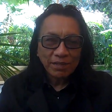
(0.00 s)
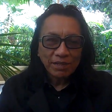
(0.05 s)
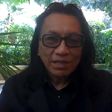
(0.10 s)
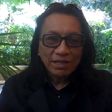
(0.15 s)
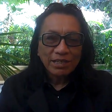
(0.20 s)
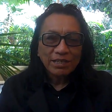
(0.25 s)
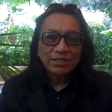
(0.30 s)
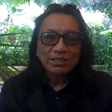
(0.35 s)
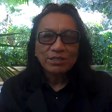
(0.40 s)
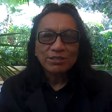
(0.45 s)

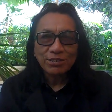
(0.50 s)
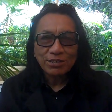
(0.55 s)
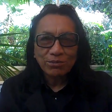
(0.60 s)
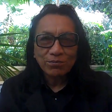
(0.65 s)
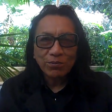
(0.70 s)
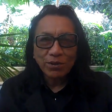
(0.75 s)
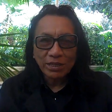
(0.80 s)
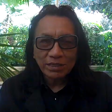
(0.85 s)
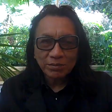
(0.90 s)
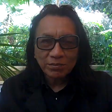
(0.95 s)

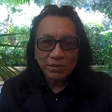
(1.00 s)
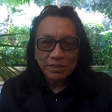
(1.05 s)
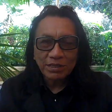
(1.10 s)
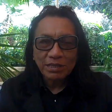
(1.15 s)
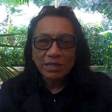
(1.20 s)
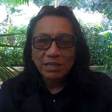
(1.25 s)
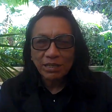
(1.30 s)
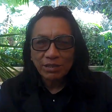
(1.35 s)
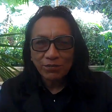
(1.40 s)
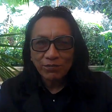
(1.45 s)
Susan Waxman,
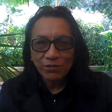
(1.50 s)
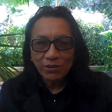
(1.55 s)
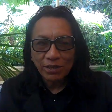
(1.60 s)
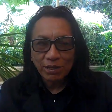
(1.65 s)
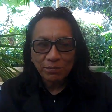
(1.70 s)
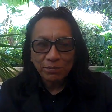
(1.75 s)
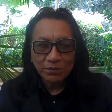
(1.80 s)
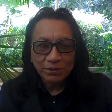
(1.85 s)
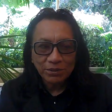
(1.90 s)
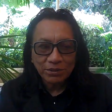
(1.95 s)
thank you for the
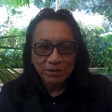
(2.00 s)
opportunity.